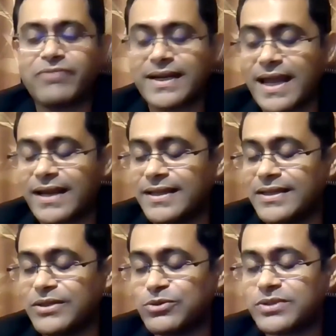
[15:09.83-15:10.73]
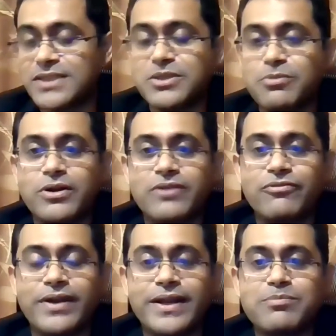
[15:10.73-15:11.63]
fact, Annie, you touched upon a
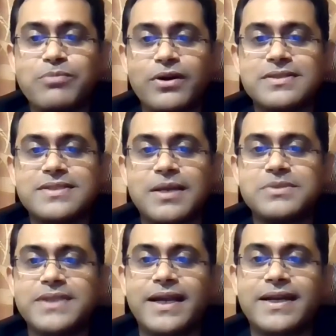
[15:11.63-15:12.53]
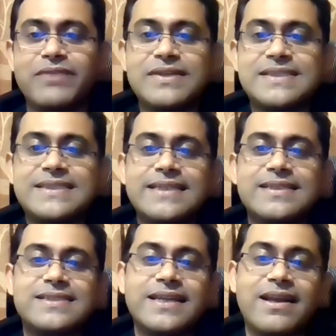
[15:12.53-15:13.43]
very important subject, and we see
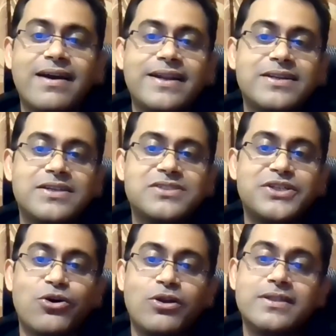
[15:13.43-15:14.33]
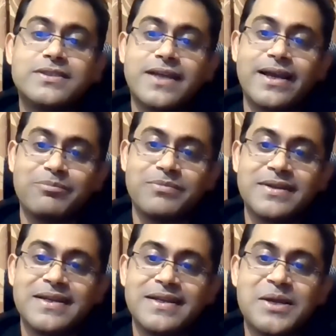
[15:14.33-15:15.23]
this in our industry all the time,
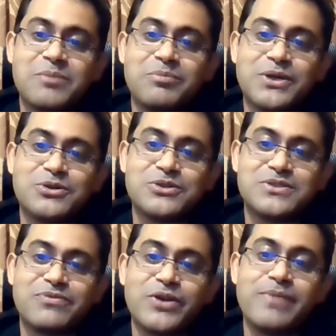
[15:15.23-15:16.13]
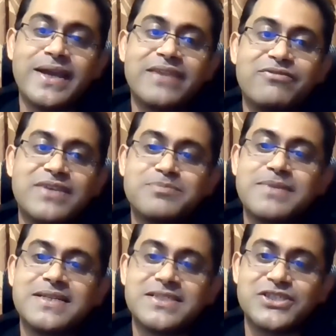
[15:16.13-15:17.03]
because when you make
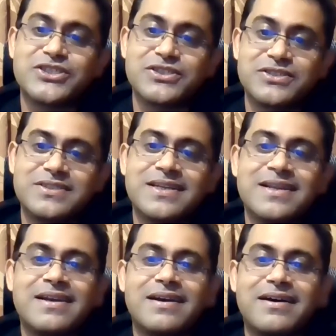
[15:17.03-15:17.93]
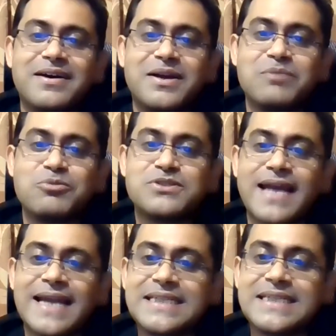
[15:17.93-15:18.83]
investment decisions, almost
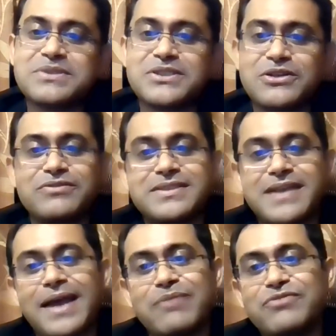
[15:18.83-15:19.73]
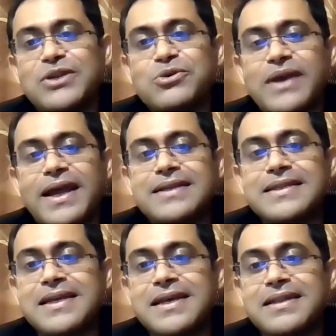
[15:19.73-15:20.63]
90% of the time, we look at
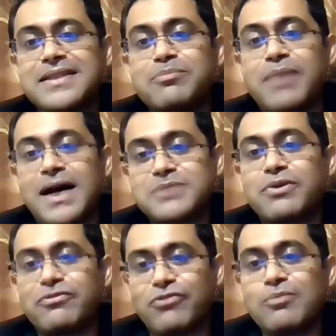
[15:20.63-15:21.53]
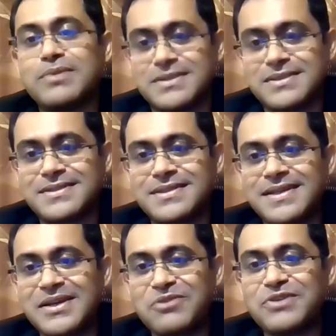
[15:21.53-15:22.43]
the past
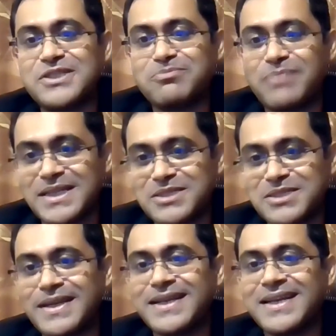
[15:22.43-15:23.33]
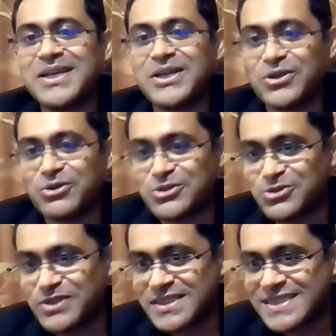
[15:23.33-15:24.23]
performance, which brings me,
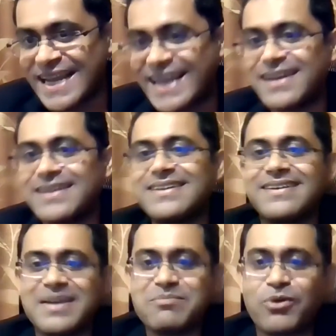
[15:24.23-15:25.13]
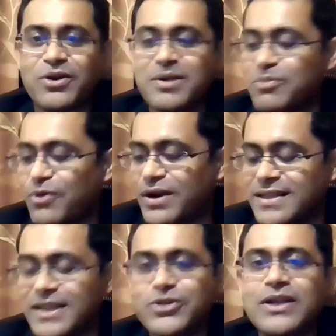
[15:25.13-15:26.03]
to the second important point
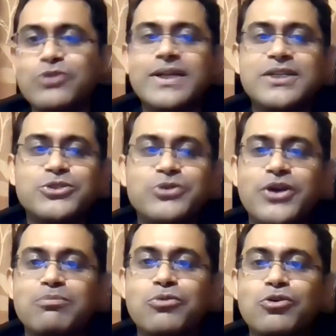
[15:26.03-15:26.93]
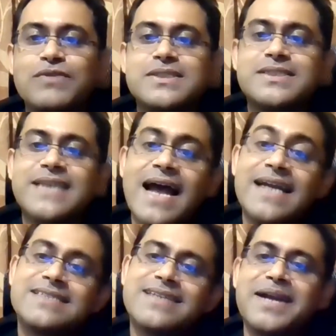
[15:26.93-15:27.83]
that you alluded to in your book, which is the
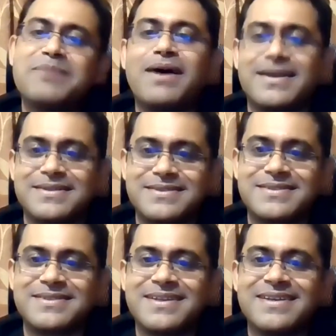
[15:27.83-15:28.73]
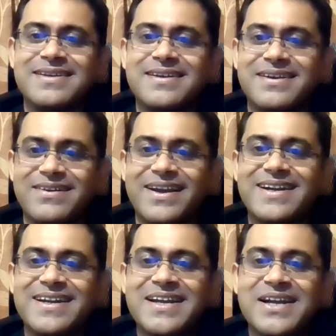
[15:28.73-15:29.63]
hindsight bias,
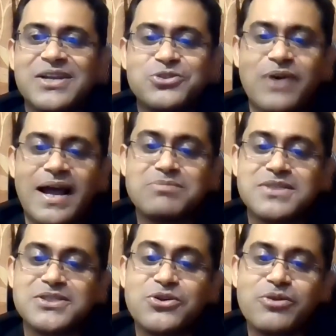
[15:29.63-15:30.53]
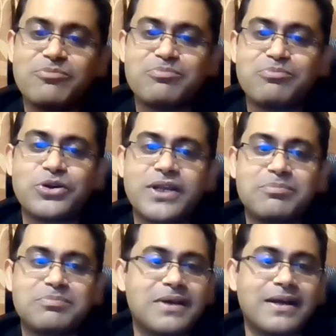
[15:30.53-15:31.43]
right? So I'm just going to put
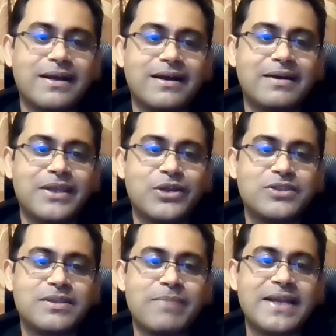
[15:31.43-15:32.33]
up, the